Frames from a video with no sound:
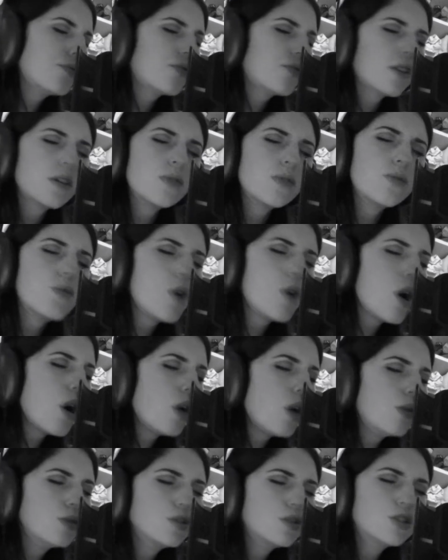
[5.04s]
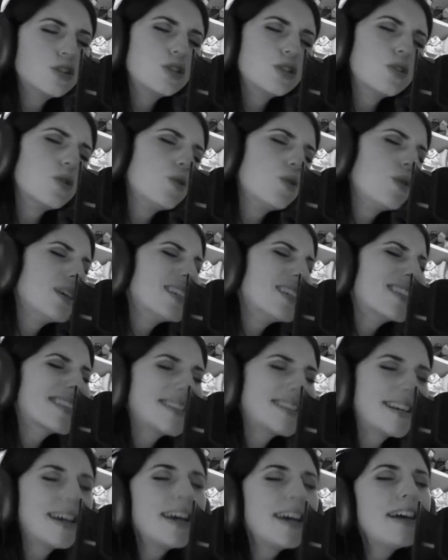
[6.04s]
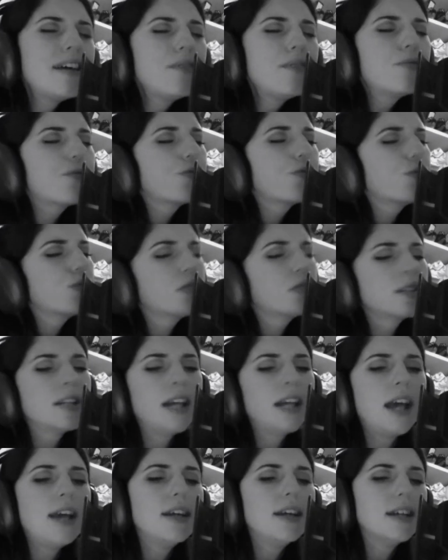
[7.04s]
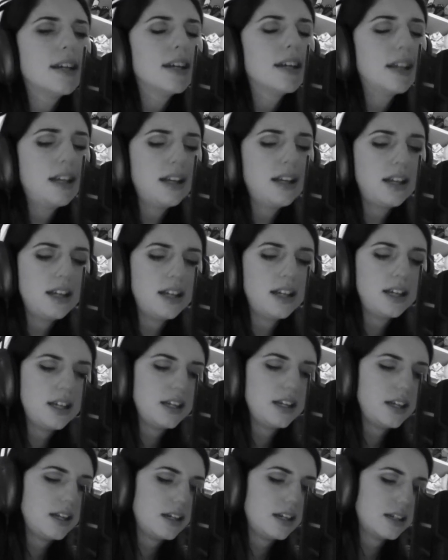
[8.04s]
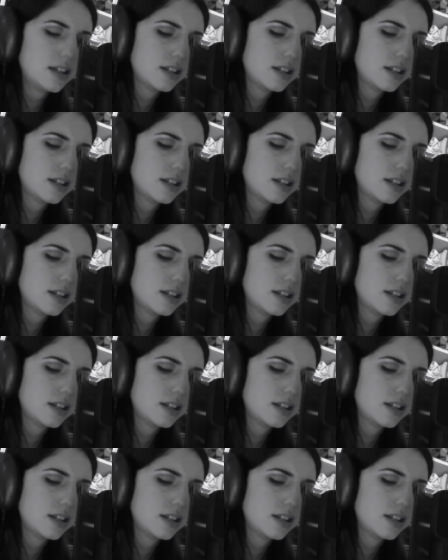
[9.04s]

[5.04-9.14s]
I wrote you a symphony